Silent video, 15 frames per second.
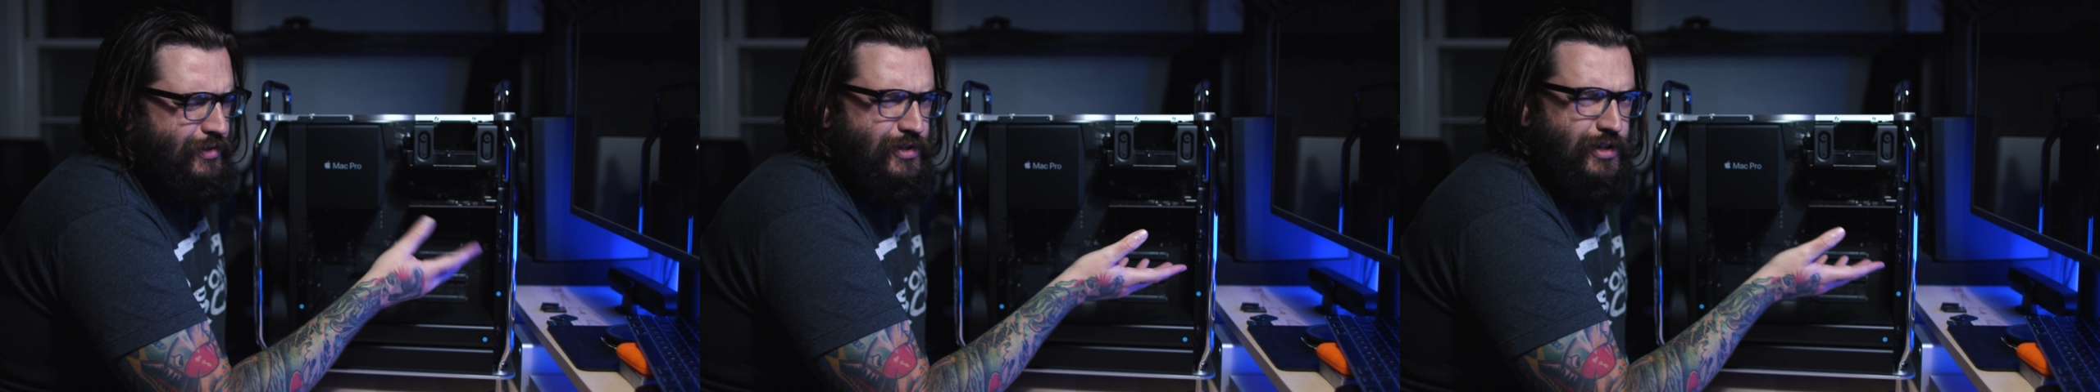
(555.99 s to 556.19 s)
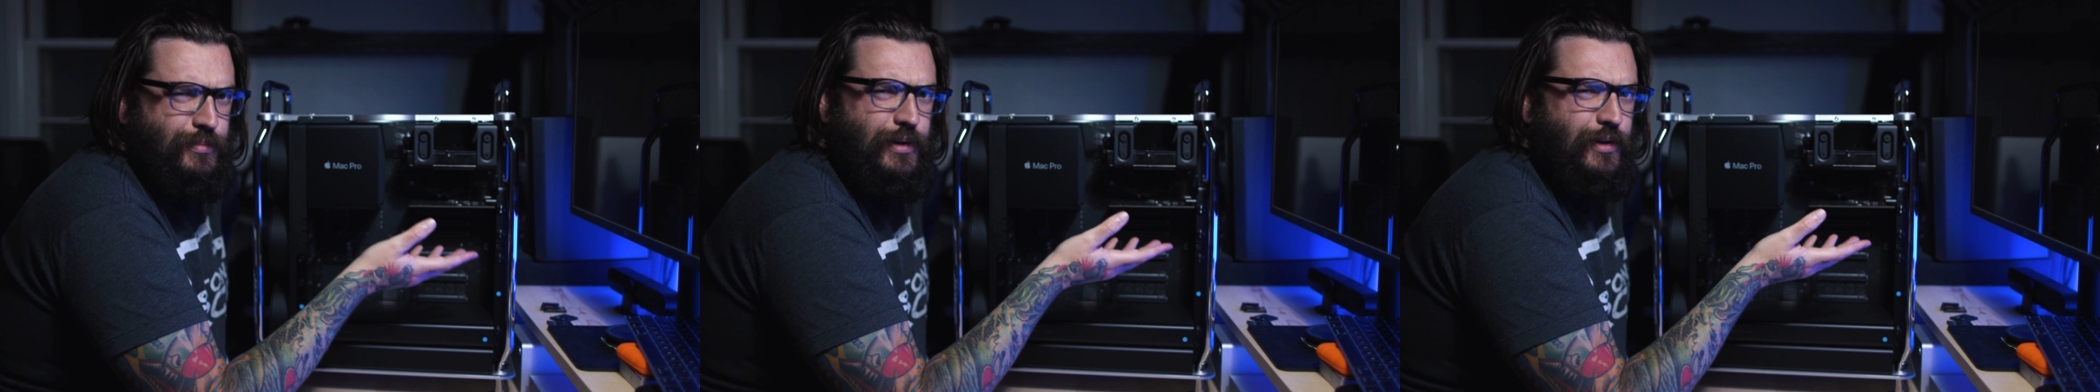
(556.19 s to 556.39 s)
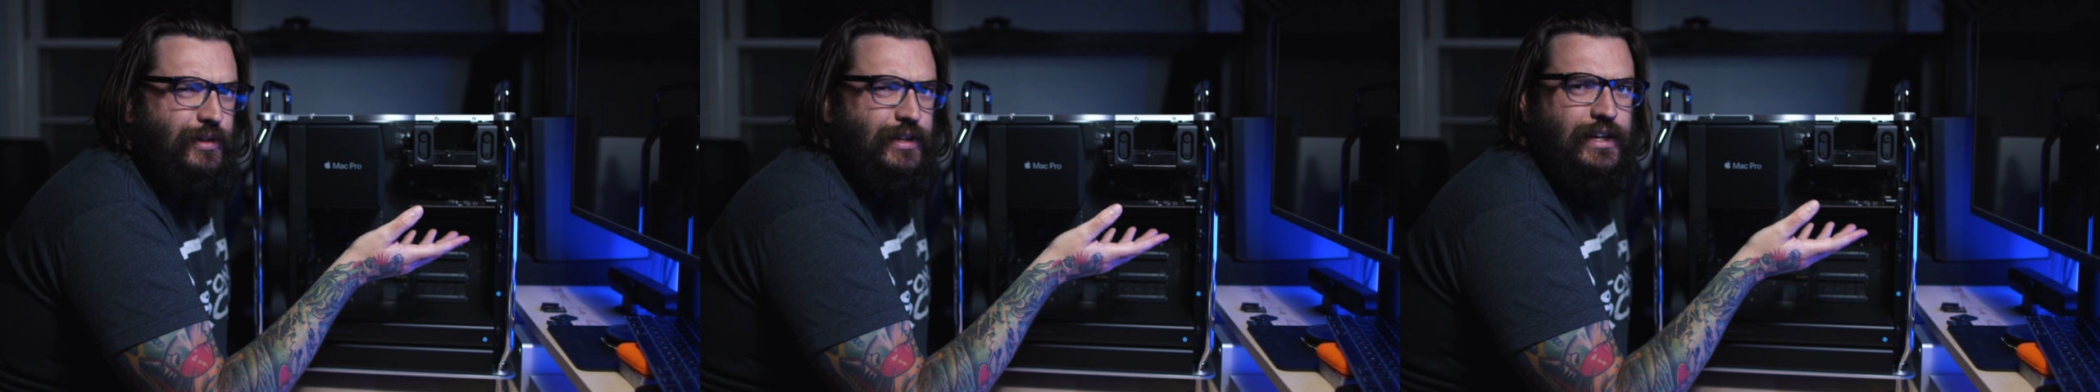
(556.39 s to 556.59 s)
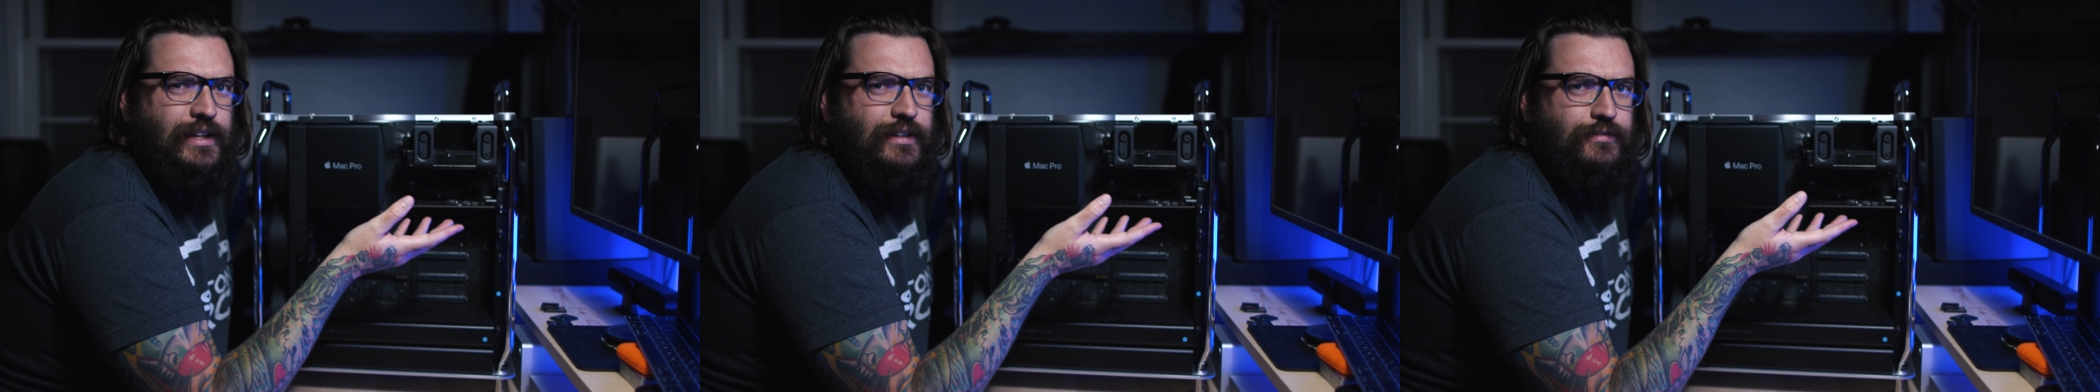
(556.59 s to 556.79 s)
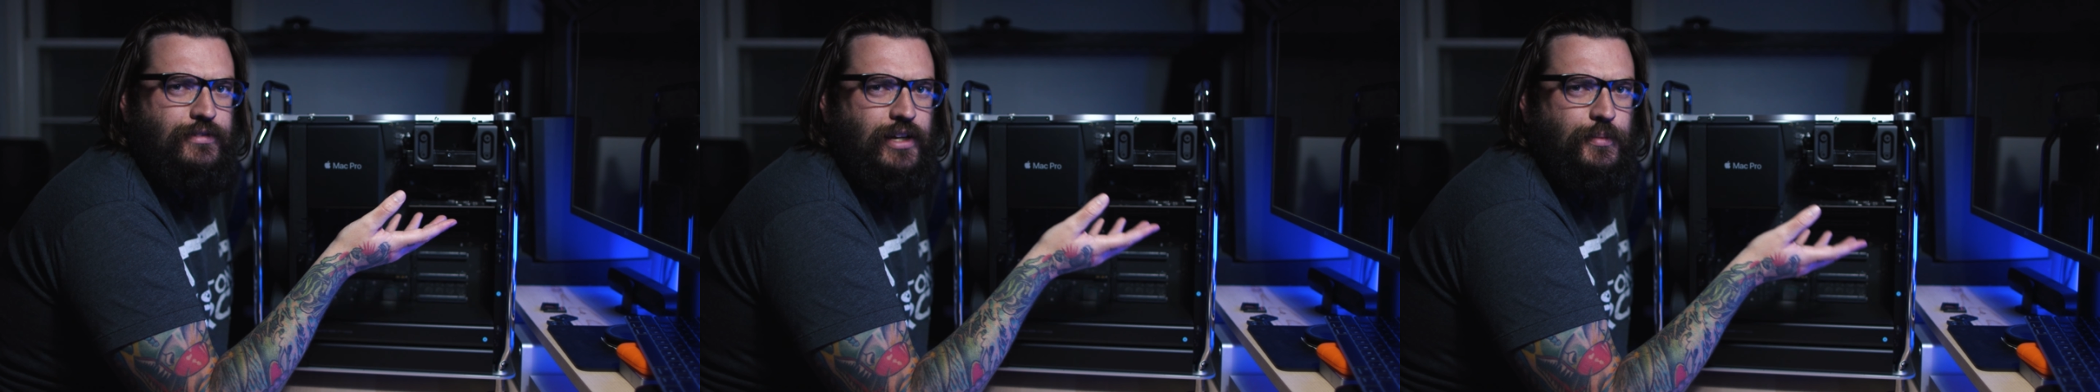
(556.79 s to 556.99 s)
should be able to
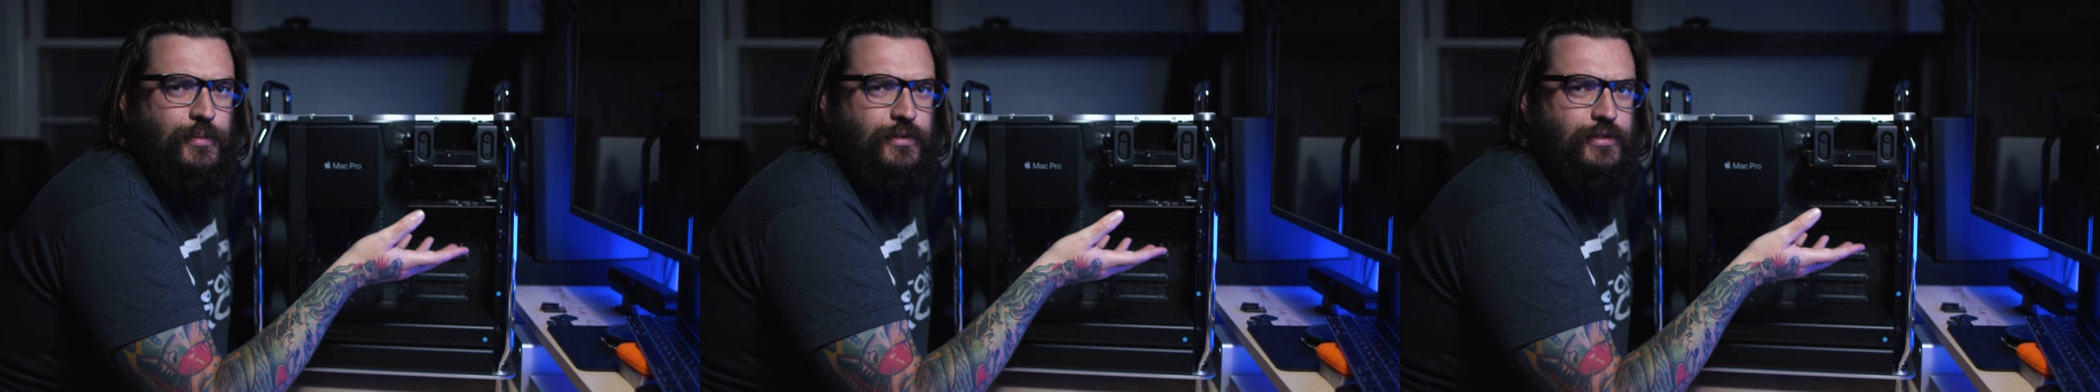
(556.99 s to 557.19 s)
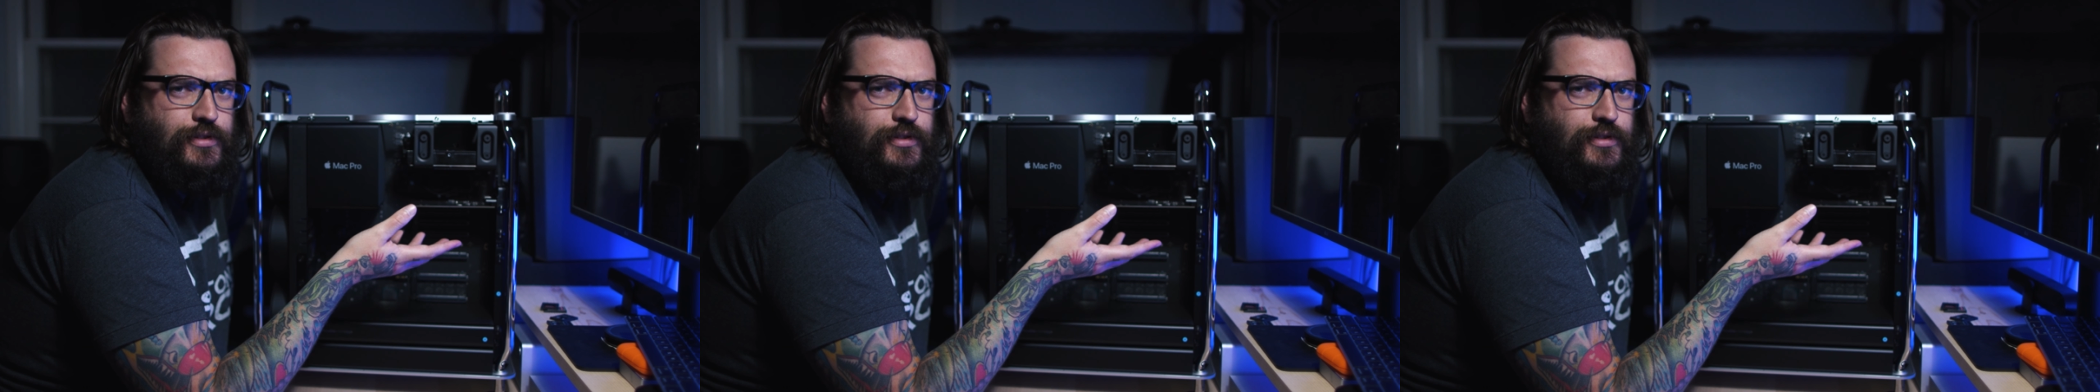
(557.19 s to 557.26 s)
get double,